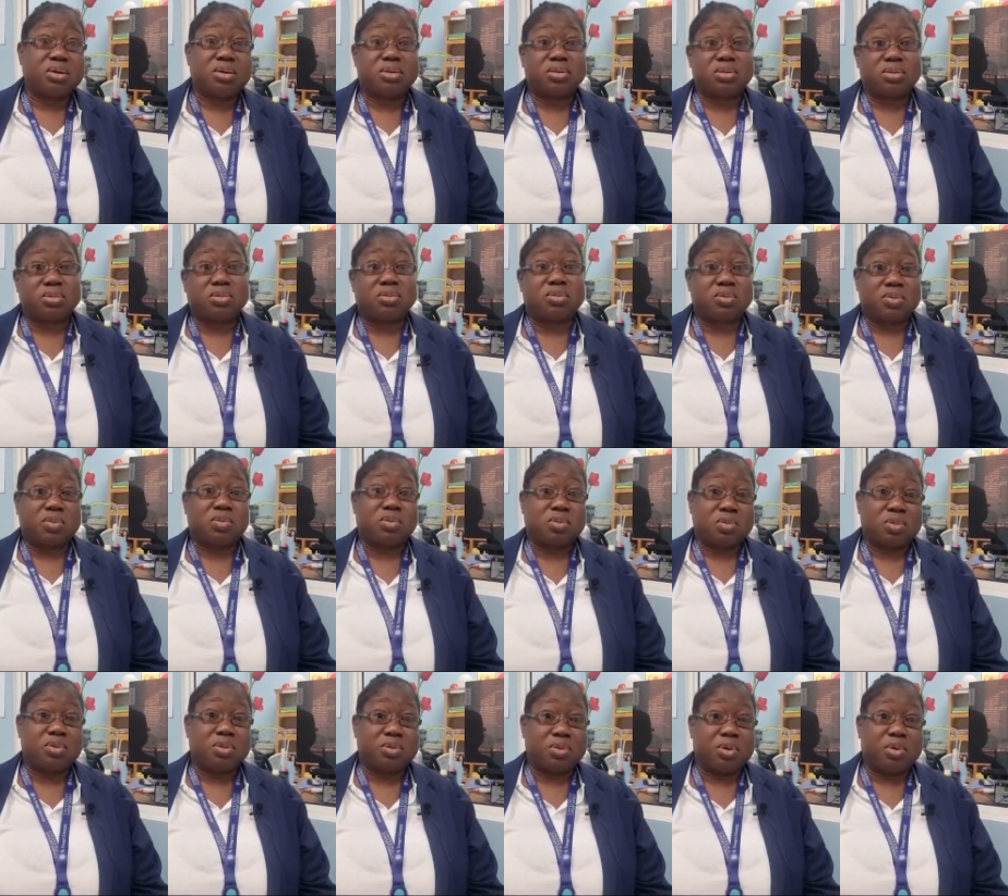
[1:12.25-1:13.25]
So
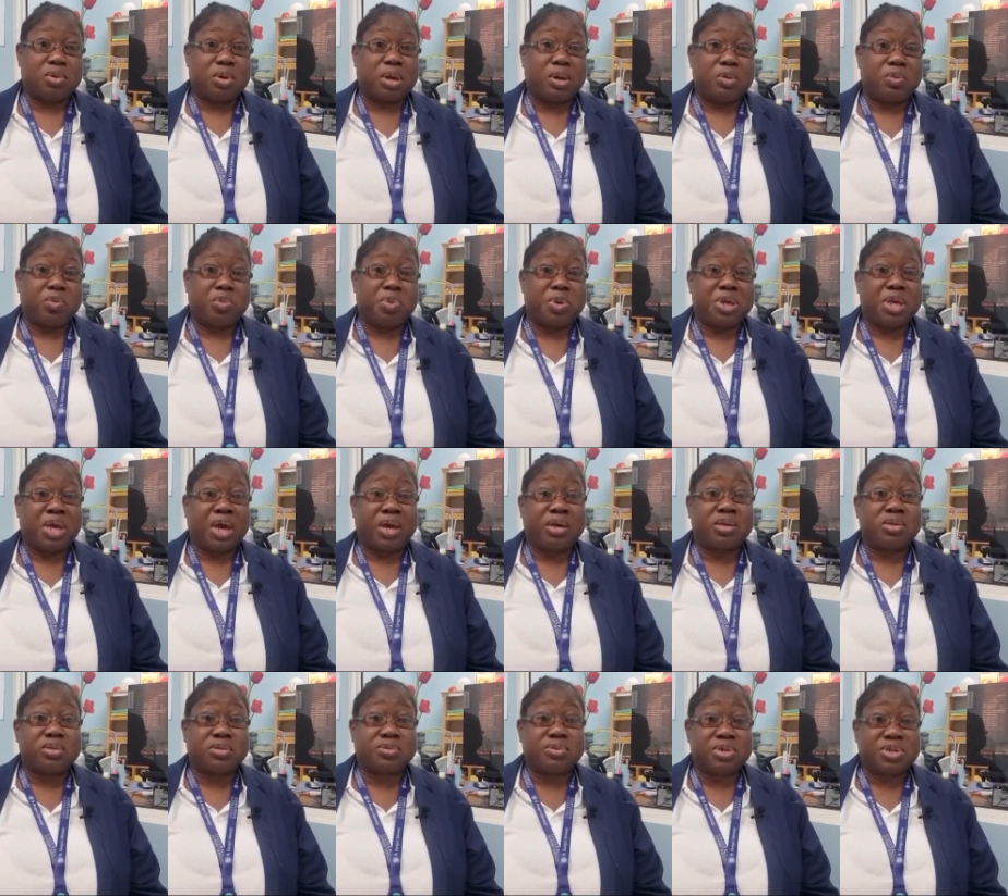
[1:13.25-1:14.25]
we
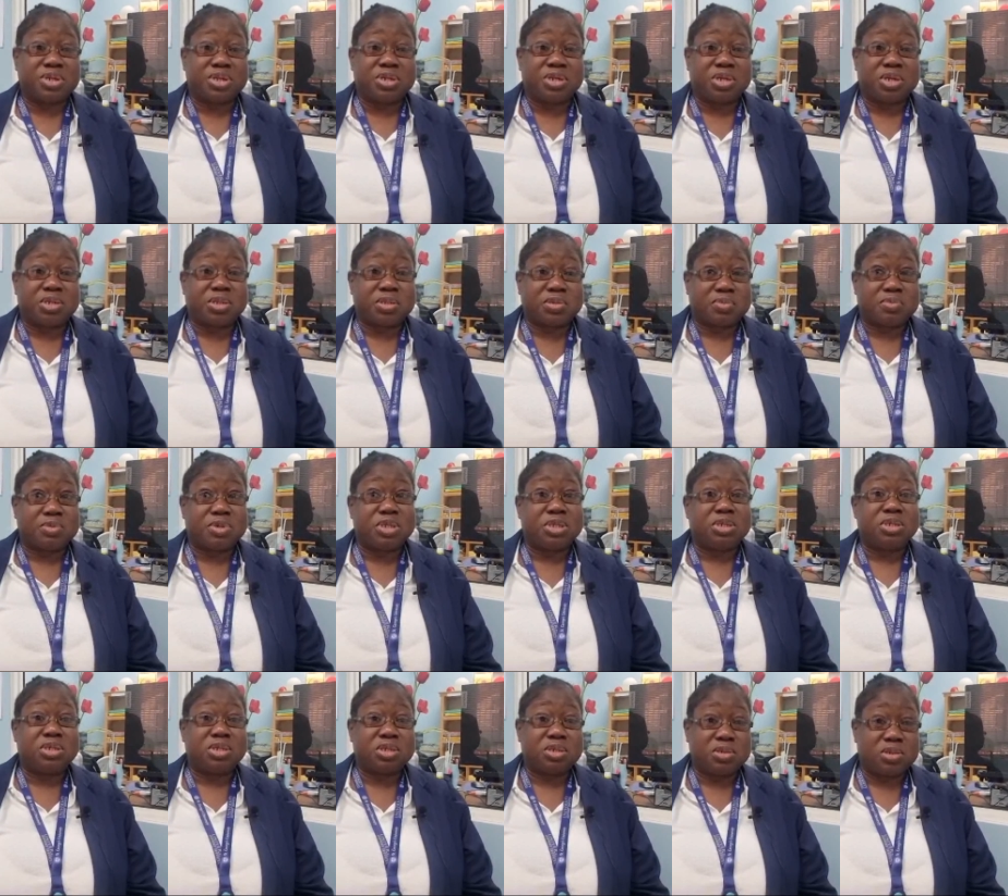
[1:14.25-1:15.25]
as Grenadians, we
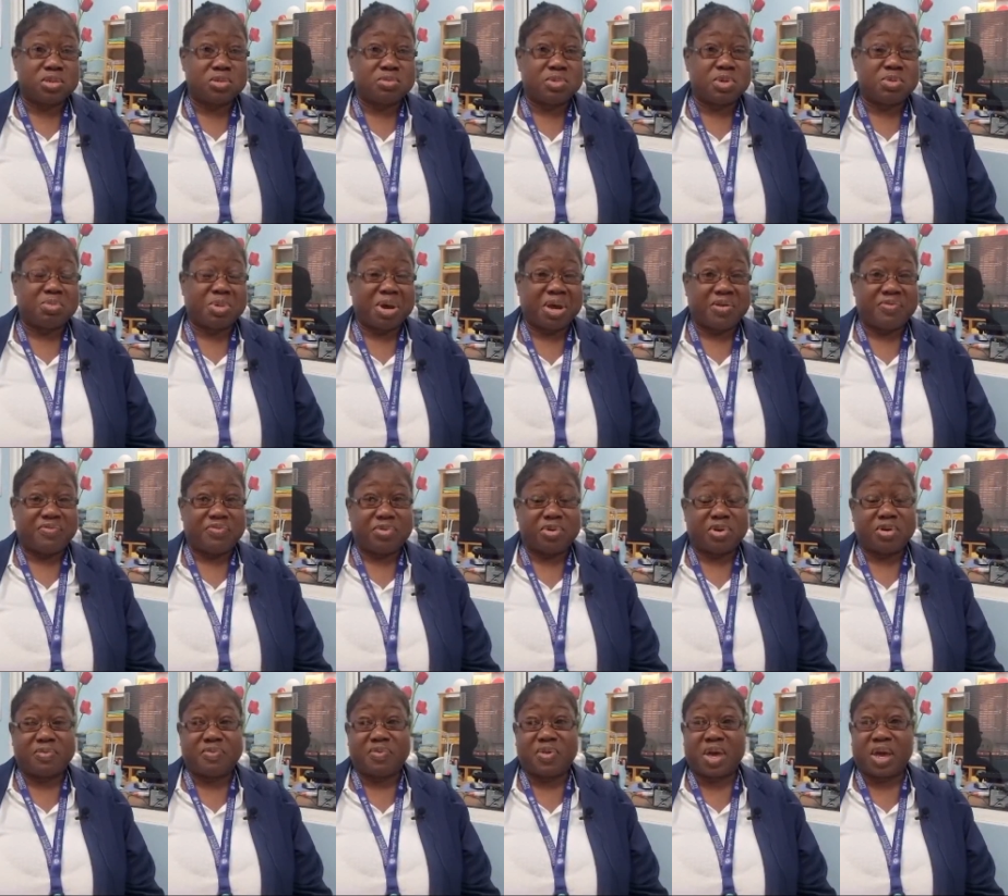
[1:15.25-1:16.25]
need to be mindful
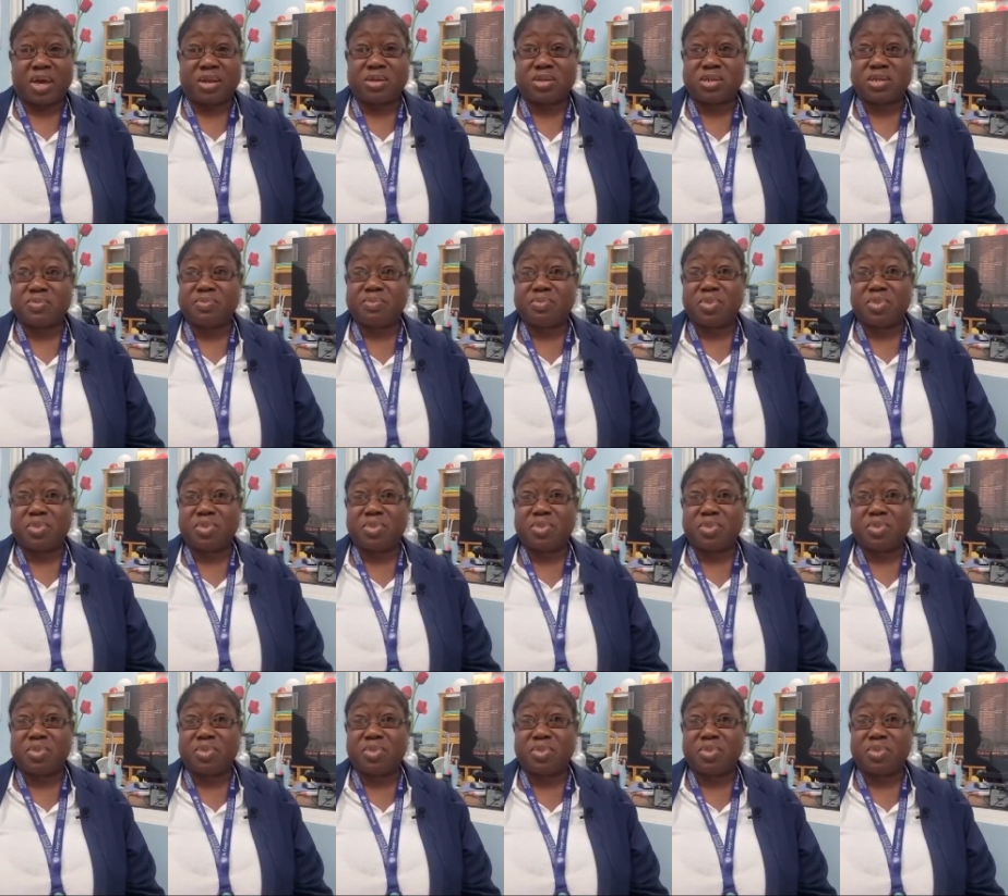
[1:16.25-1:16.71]
of that.